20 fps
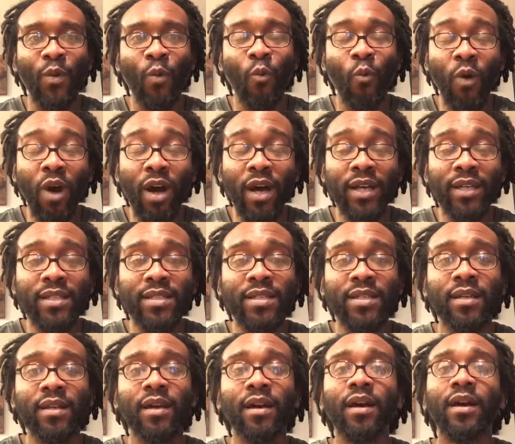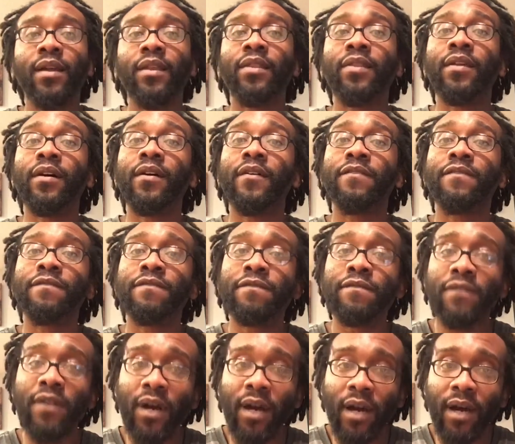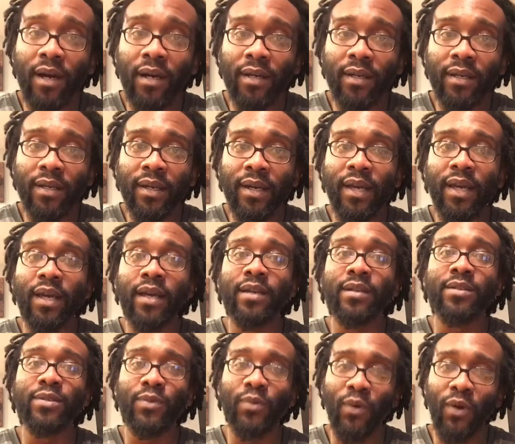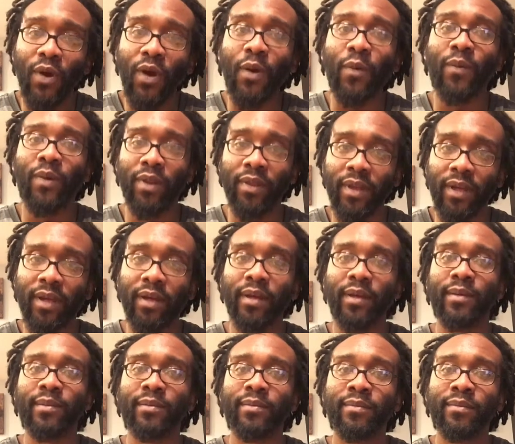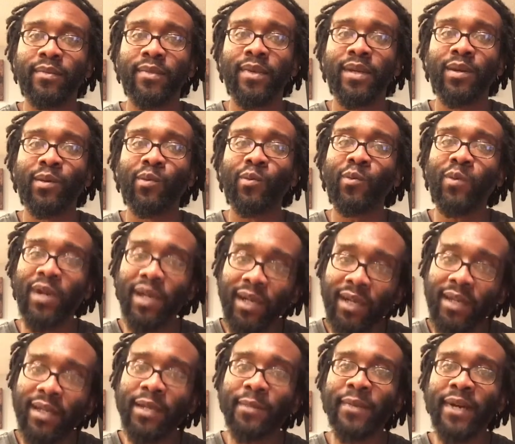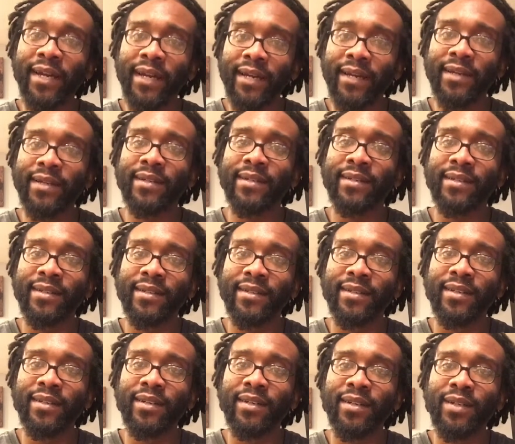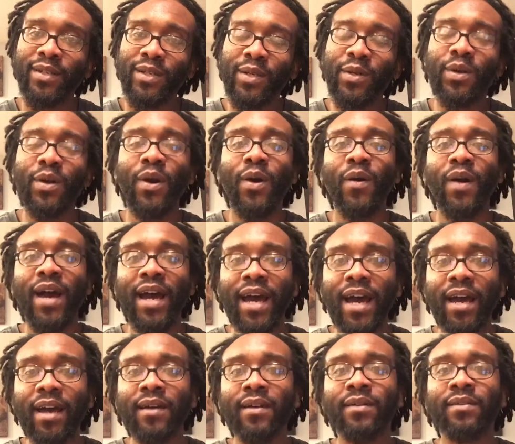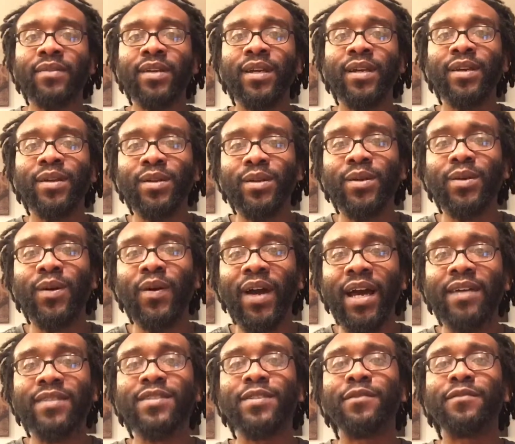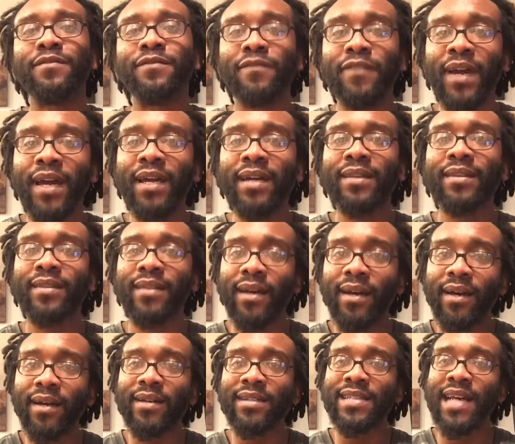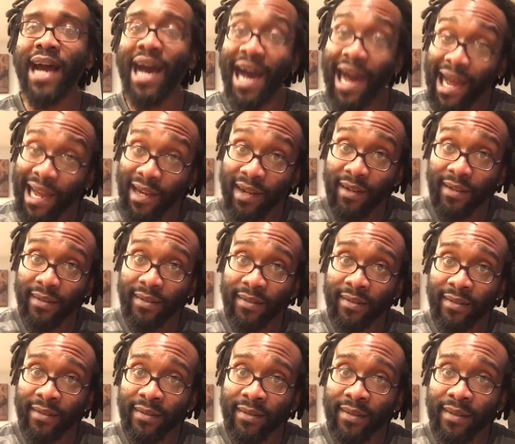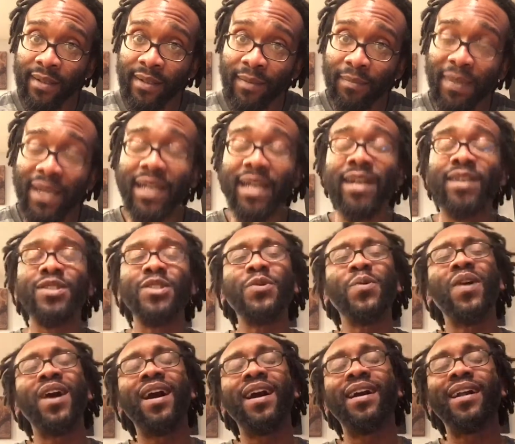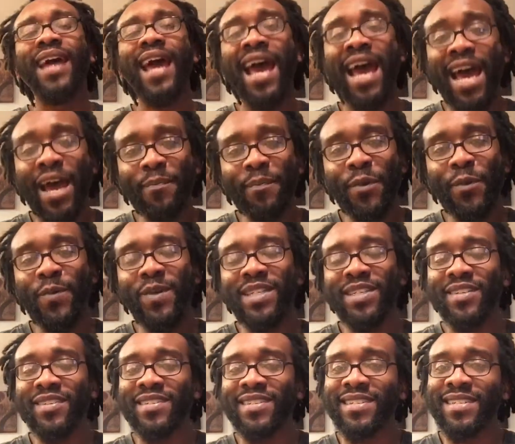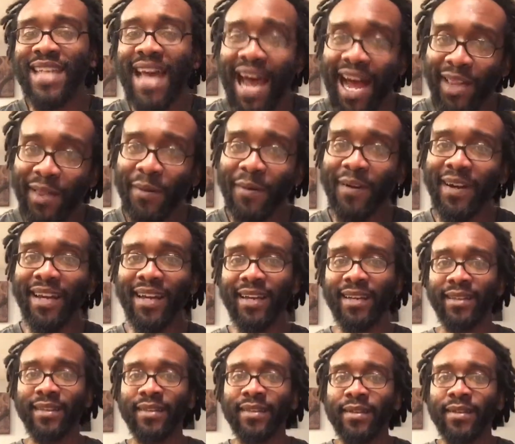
What the fuck is wrong with him? Really, man? you're gonna have you're gonna have some fake thugs hired because you are unhappy with your salary